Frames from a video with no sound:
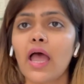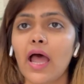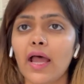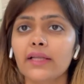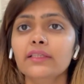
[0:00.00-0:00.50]

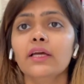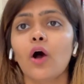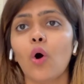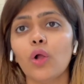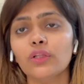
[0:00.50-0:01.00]
and
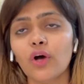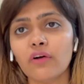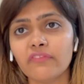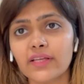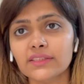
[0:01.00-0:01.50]
all the
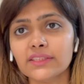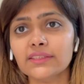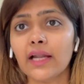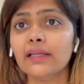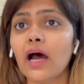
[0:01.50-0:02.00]
offenses
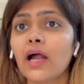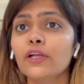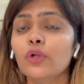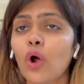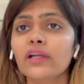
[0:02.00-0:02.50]
that
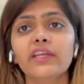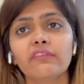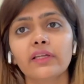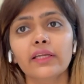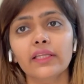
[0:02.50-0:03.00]
are not
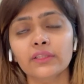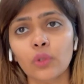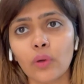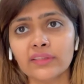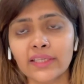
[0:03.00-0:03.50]
given in
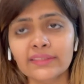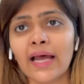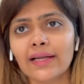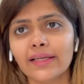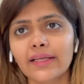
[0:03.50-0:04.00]

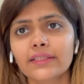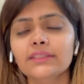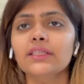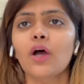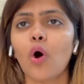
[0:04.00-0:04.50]
that
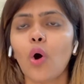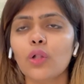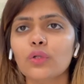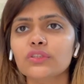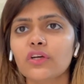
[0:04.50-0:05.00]
list,
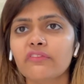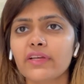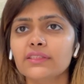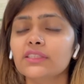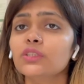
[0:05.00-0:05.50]
all those
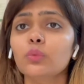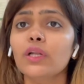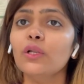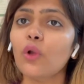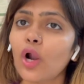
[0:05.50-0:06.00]
offenses
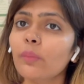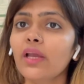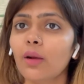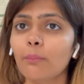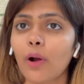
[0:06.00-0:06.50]
will not
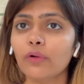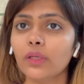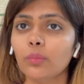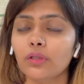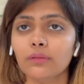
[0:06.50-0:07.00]
be
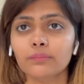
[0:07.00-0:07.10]
compoundable.